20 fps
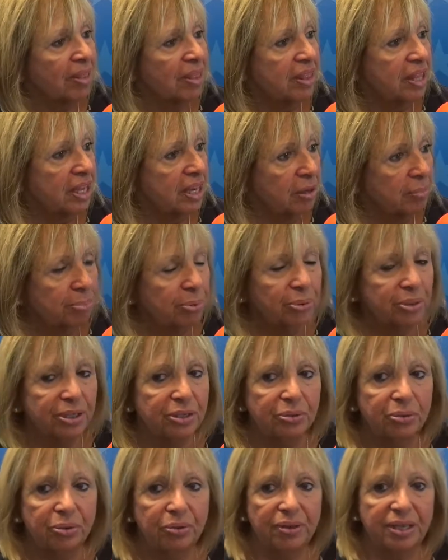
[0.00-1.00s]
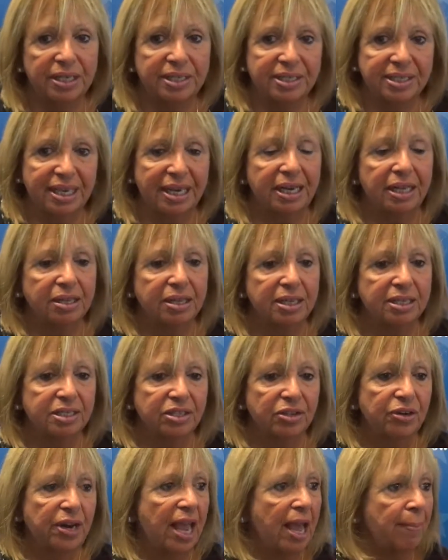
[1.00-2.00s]
the airport and all the exciting things
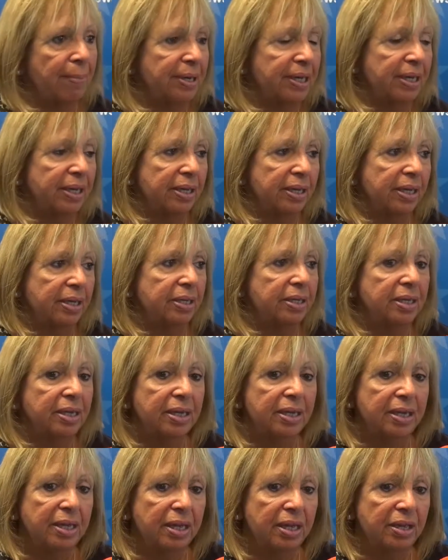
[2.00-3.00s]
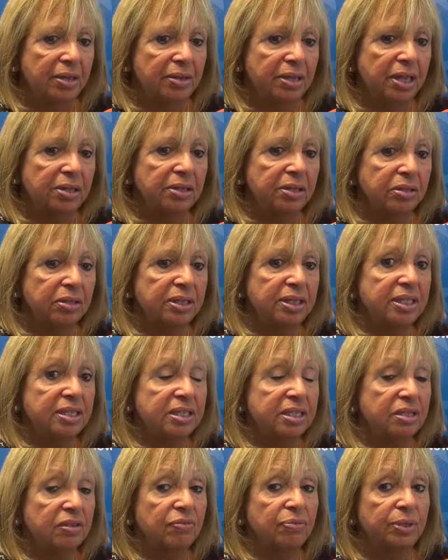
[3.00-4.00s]
that are happening, and none the
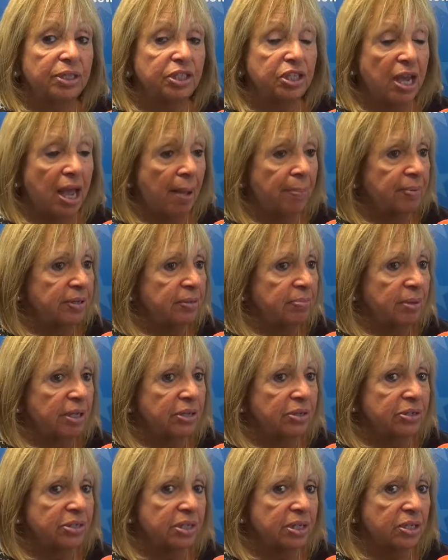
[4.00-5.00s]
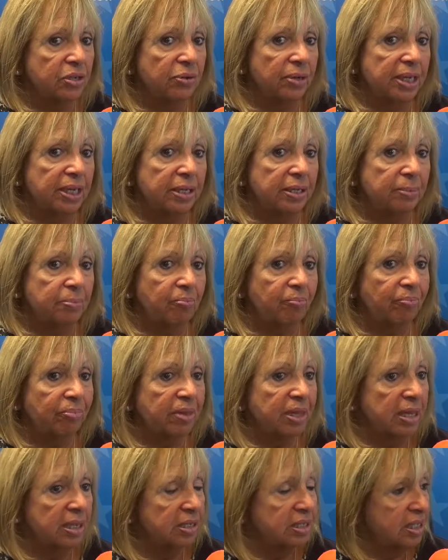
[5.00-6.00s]
least of which happened because of the great
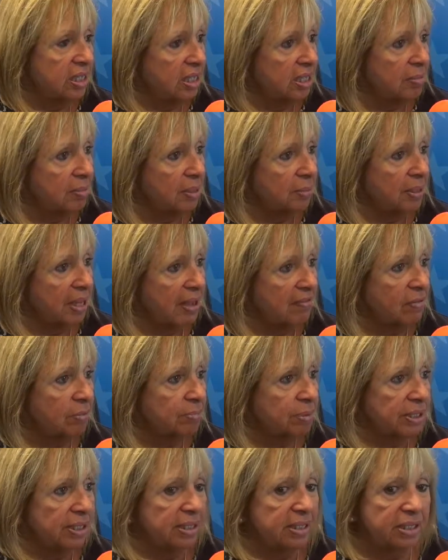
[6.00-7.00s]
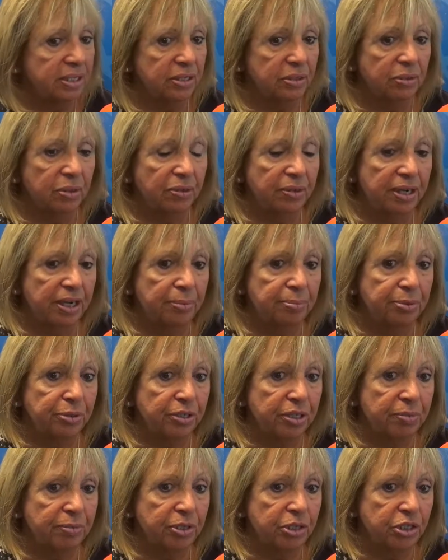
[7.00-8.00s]
team that we have in place here, our
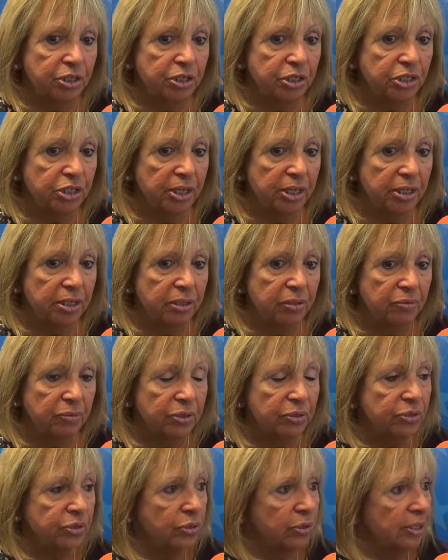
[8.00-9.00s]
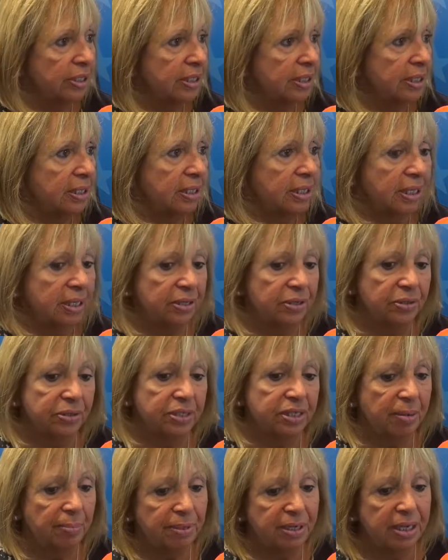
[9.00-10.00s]
Airport Commissioner Shelley LaRose Arkin and her
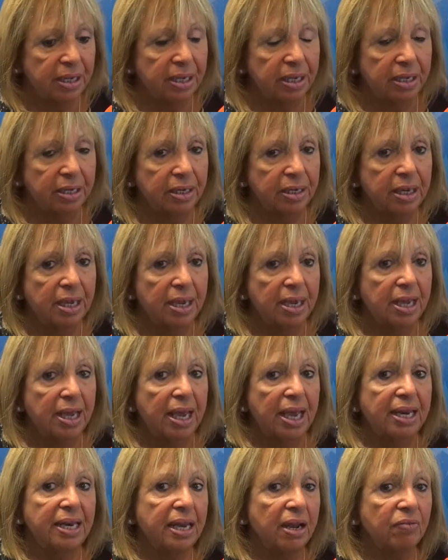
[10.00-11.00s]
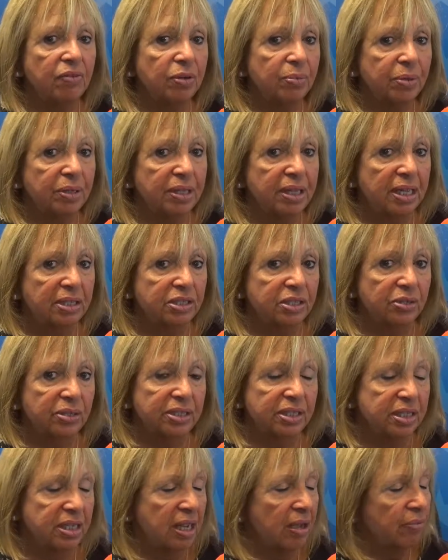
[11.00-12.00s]
deputy and everyone that's
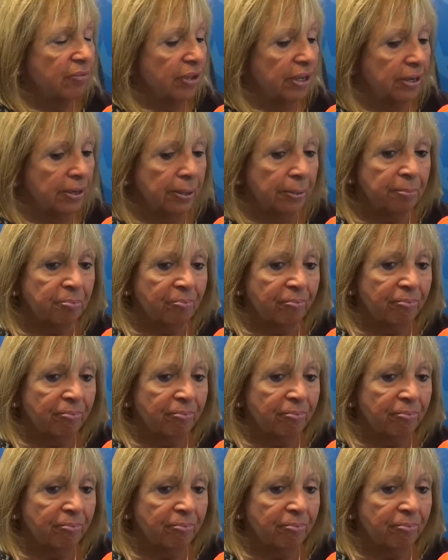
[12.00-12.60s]
on staff here.